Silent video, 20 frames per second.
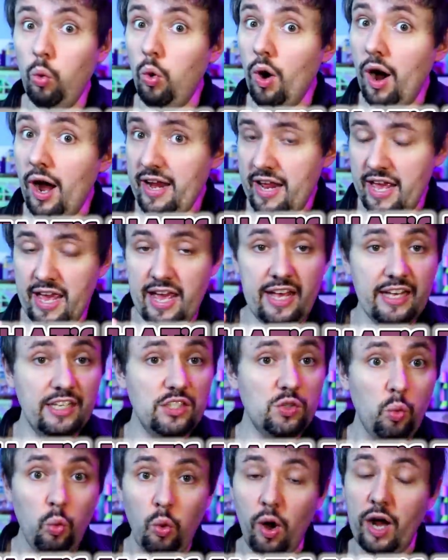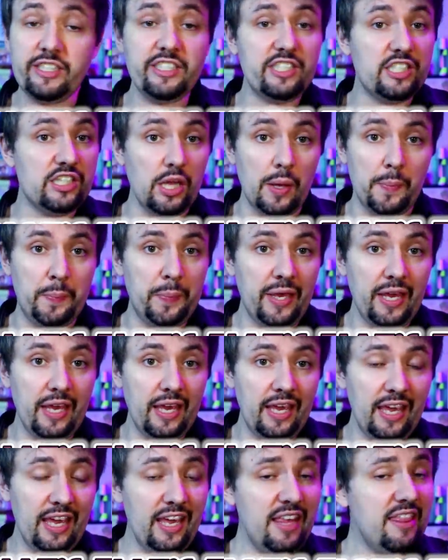What is What's the
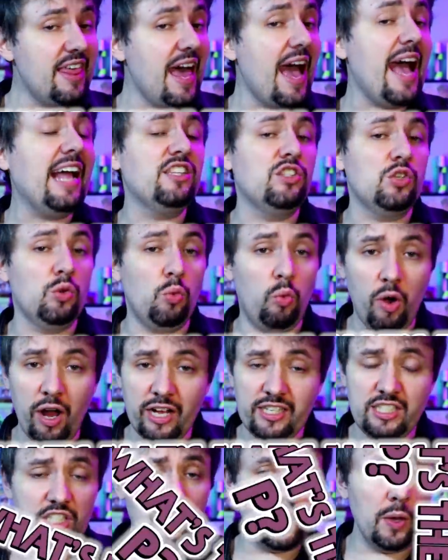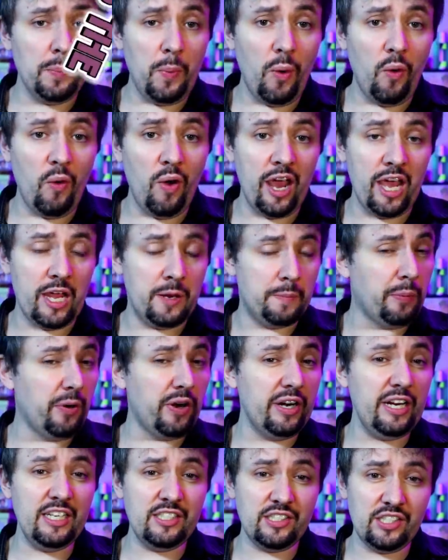P? That's What's the Point.
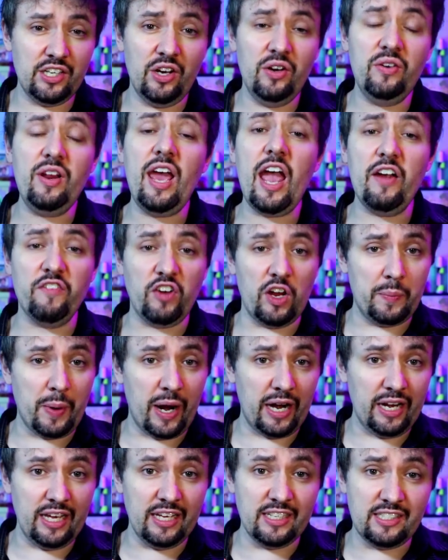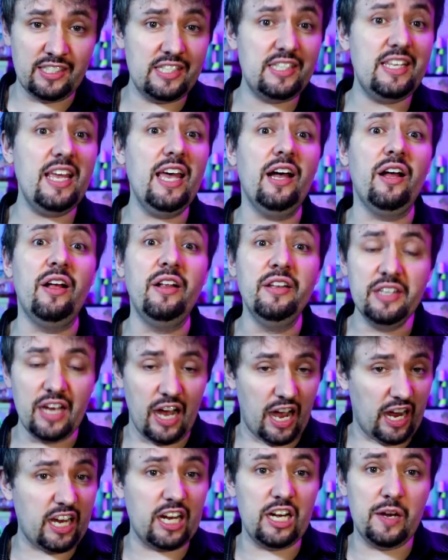Pretty soon everybody is still
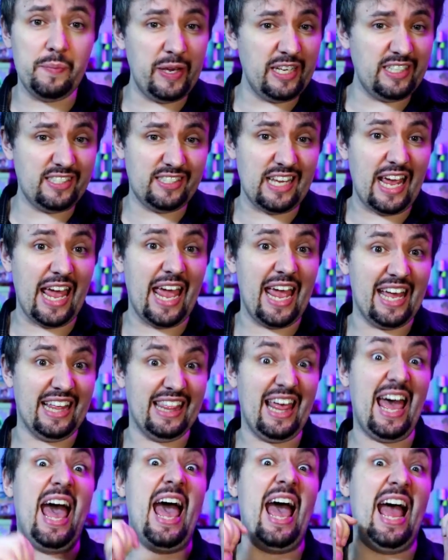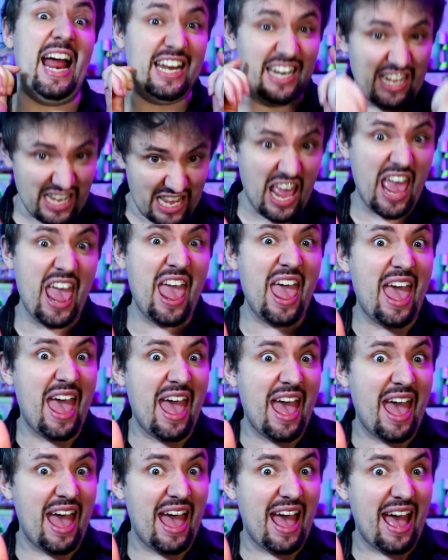not going to be saying that.
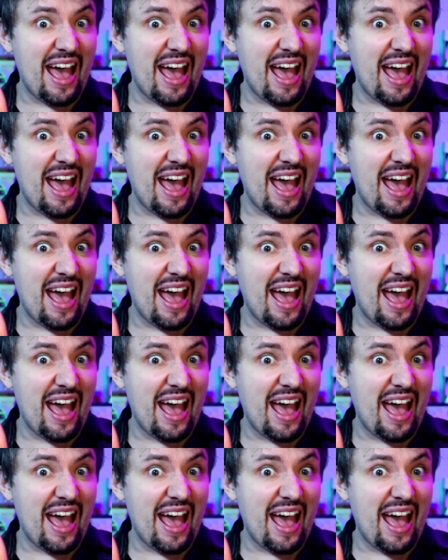Yeah.